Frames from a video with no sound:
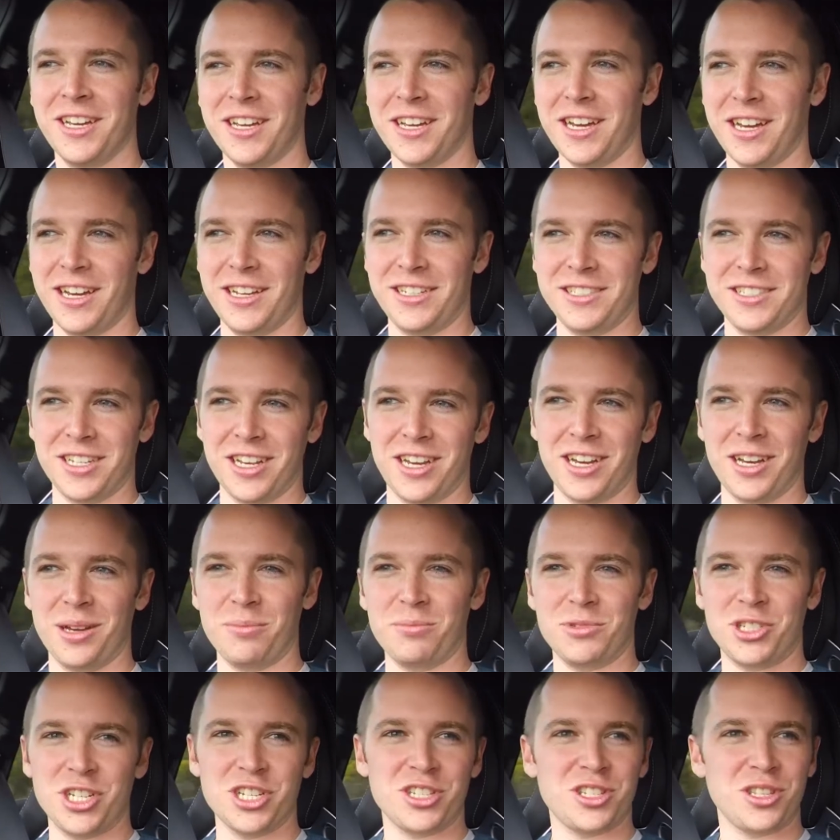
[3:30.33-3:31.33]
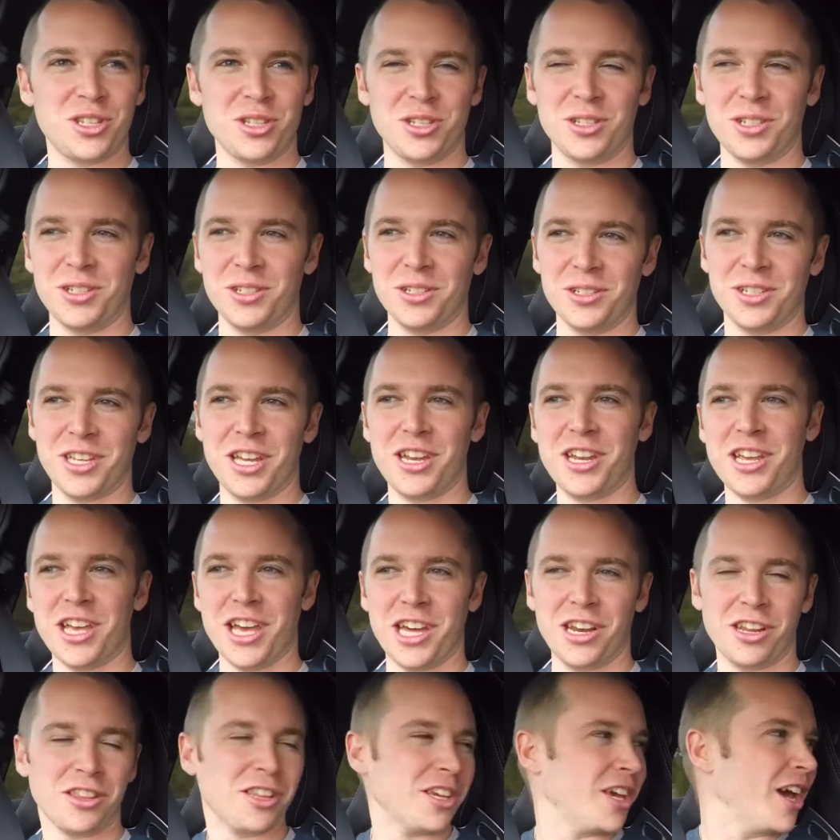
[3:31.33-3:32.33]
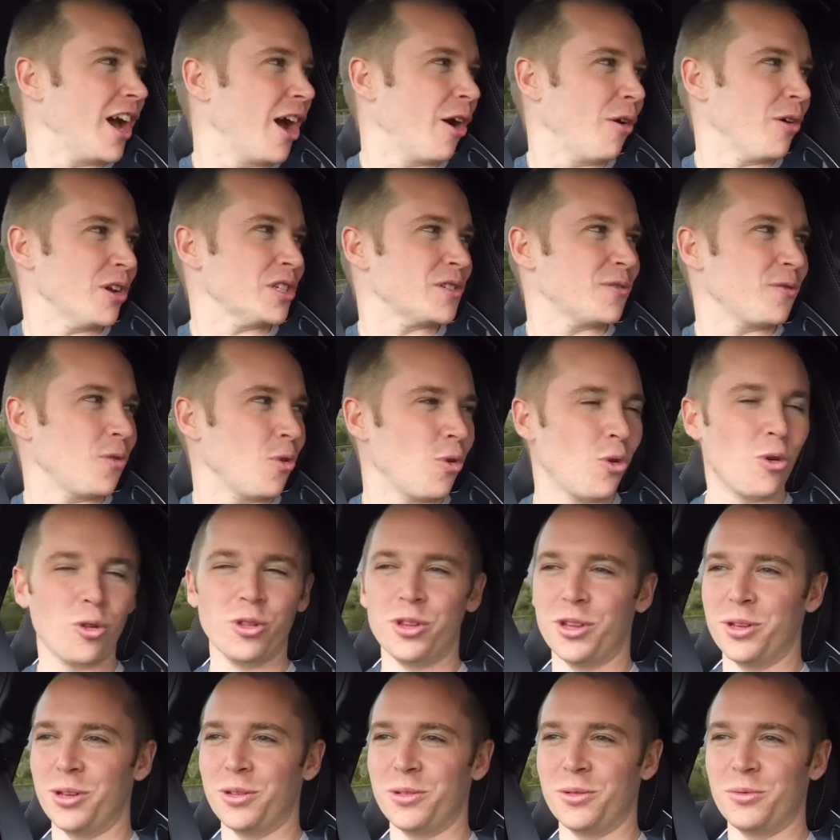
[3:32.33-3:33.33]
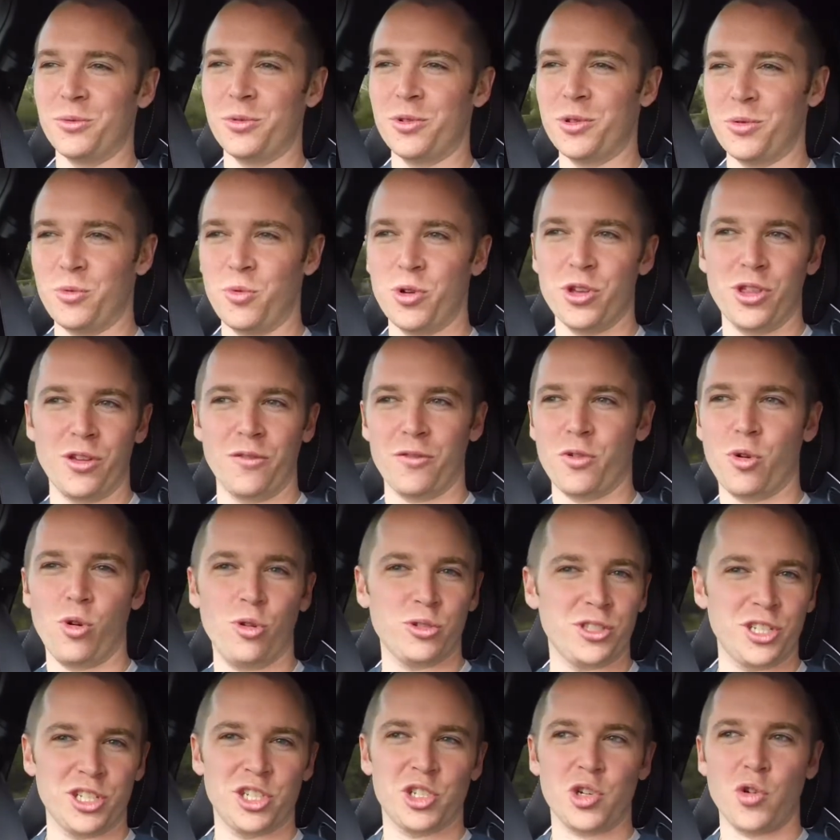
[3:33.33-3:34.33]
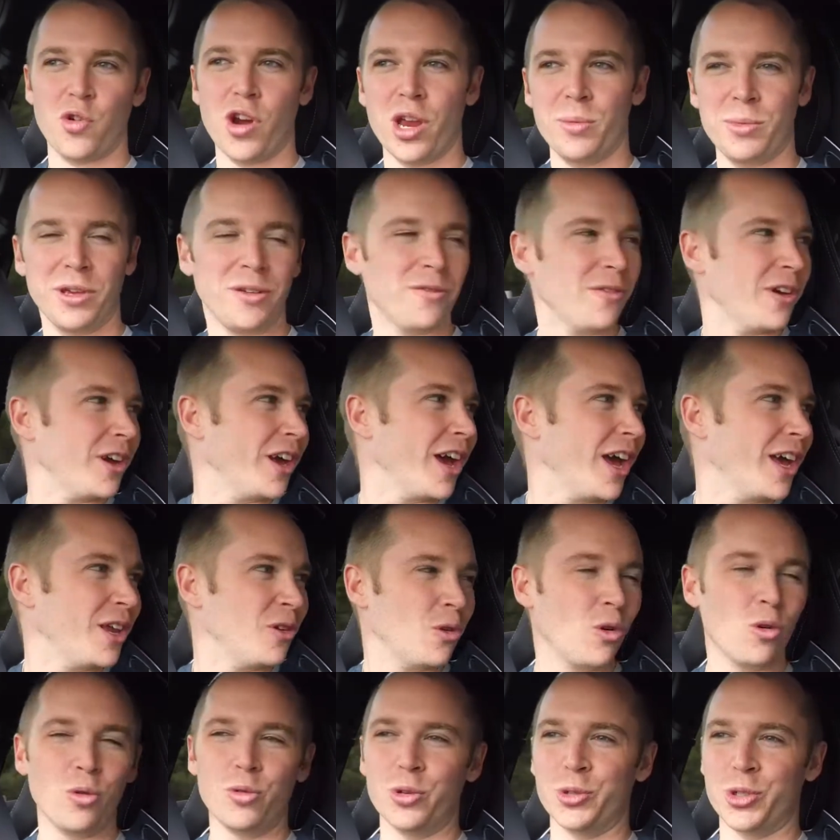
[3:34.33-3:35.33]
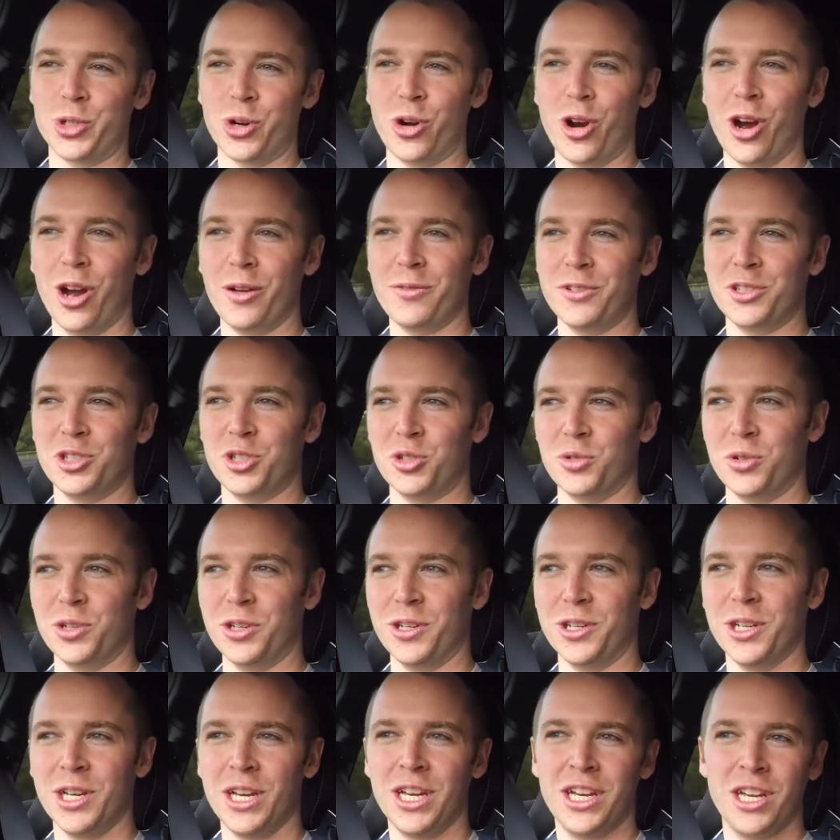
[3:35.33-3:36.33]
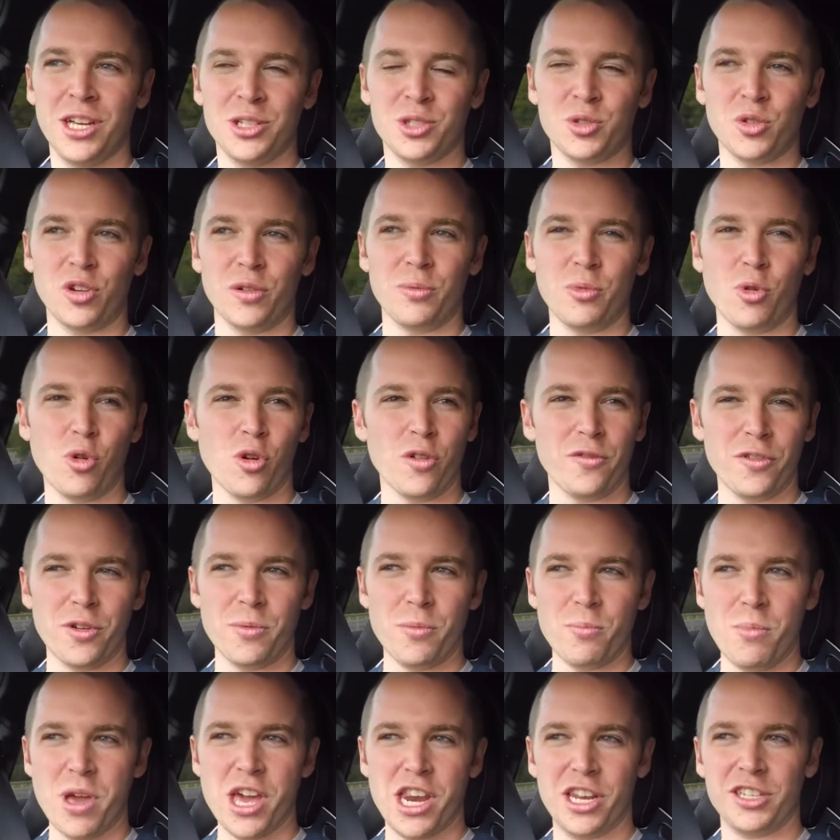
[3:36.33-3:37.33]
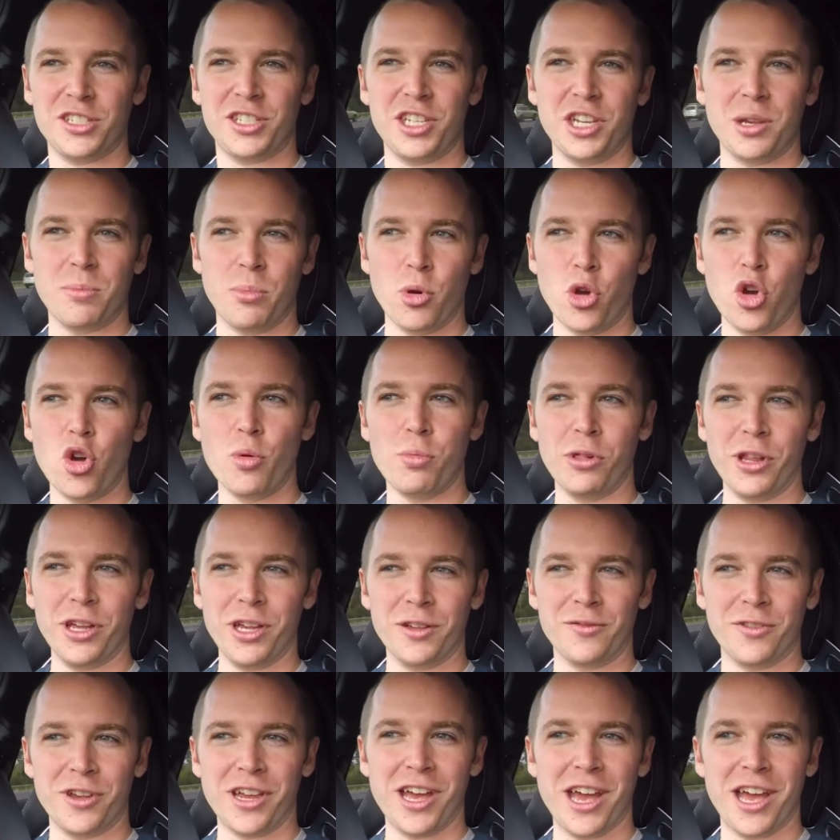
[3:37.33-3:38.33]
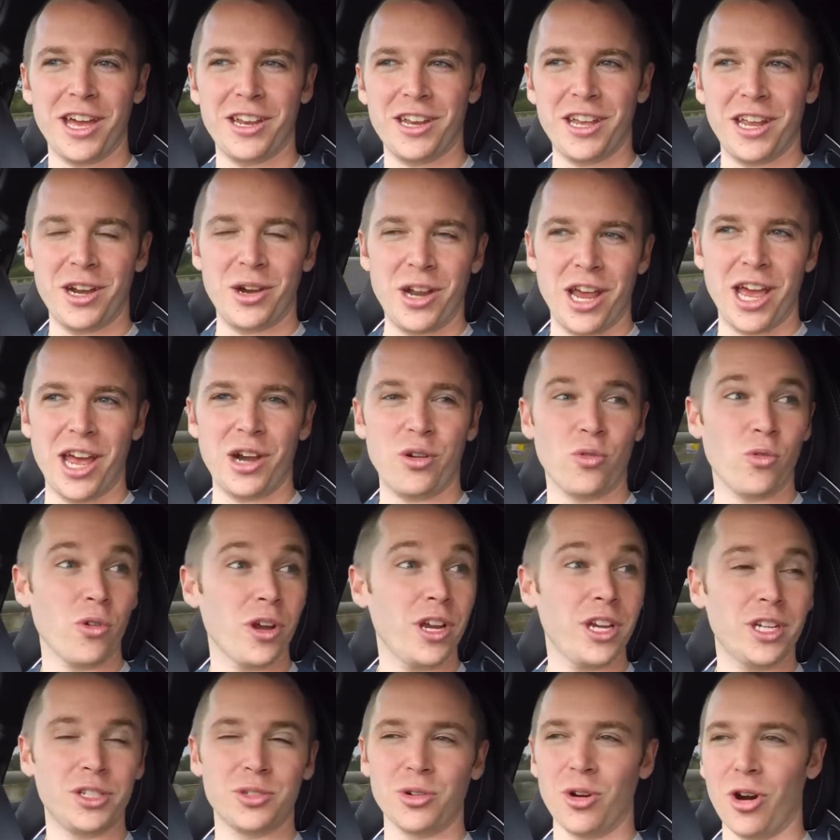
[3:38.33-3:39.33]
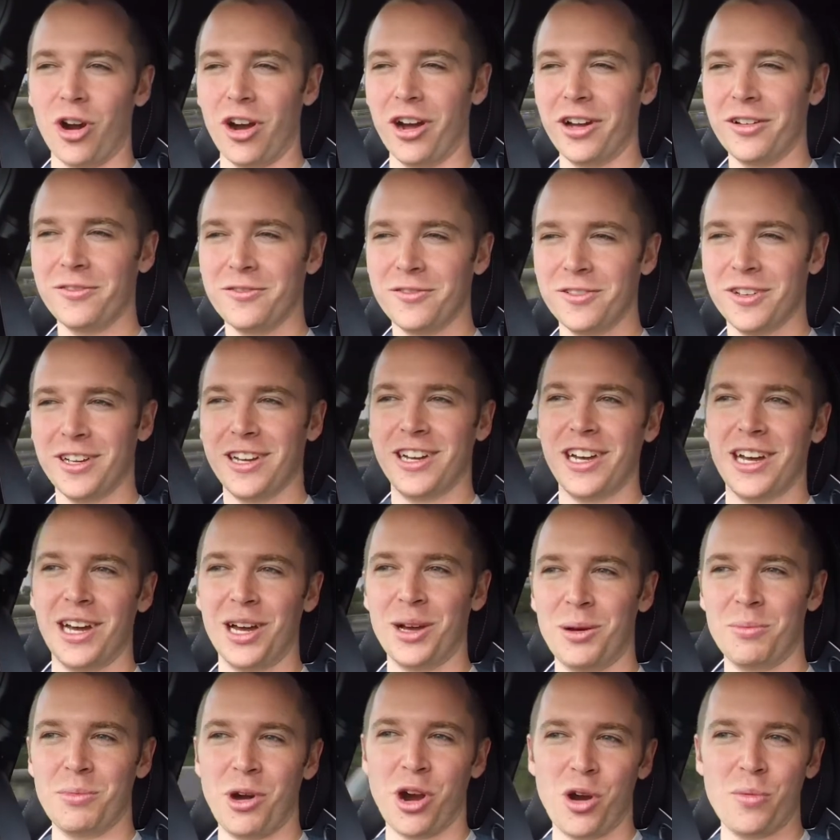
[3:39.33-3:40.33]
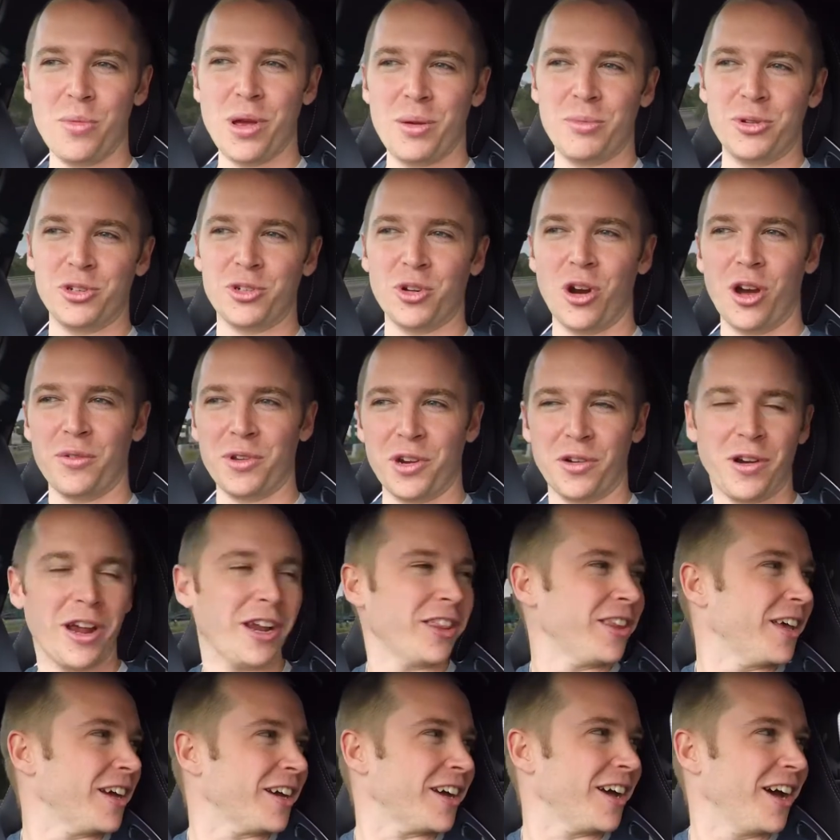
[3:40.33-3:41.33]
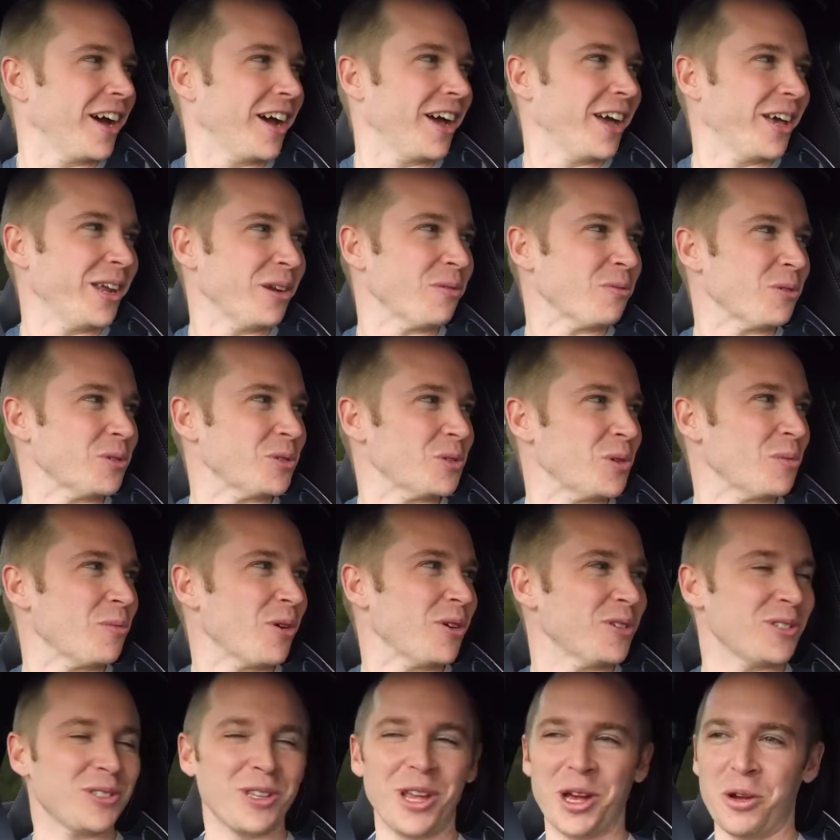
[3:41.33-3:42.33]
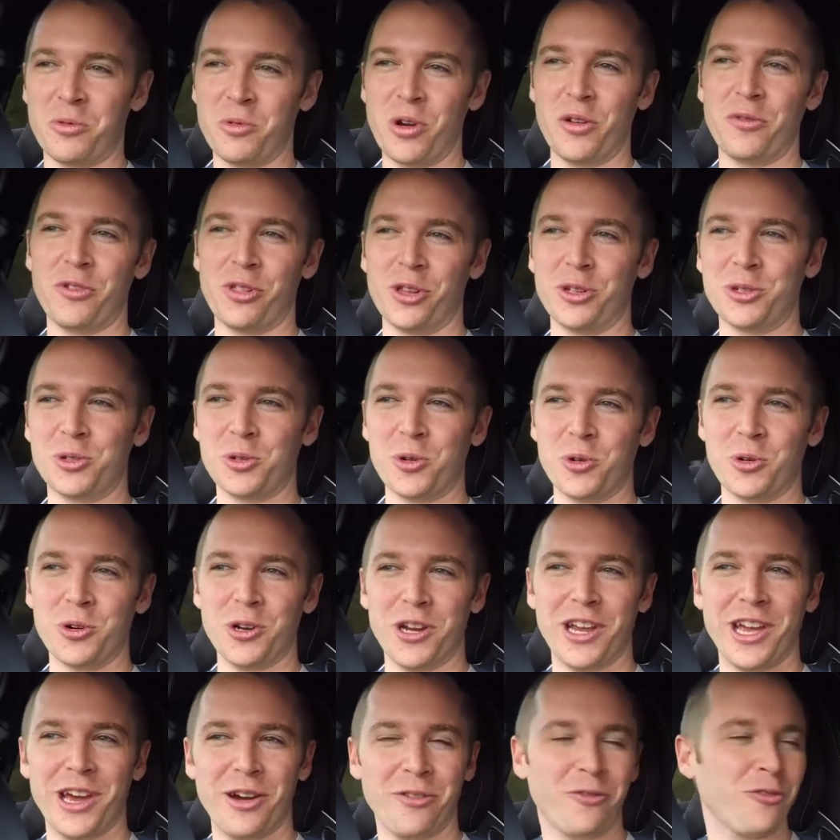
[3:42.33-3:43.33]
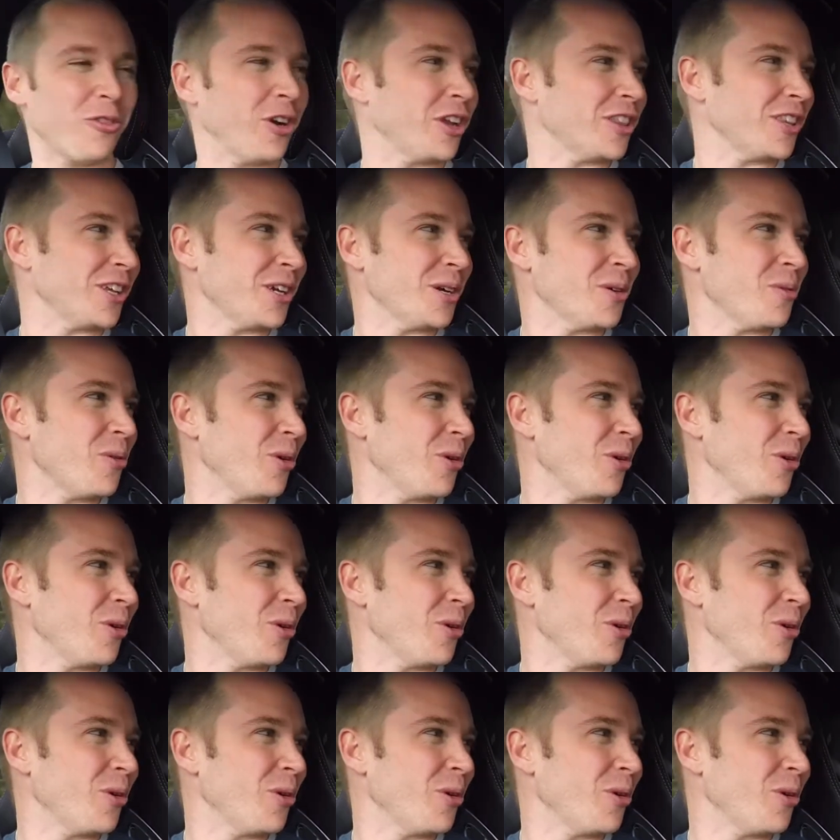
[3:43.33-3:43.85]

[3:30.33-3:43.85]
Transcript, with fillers: And um, just the getting out of the R S four, the with, with of course a screaming V eight all-wheel drive into a sort of more of a menacing, burbling V eight and, and rear drive. Um, I remember driving around that car, and it was almost like revelatory how friendly it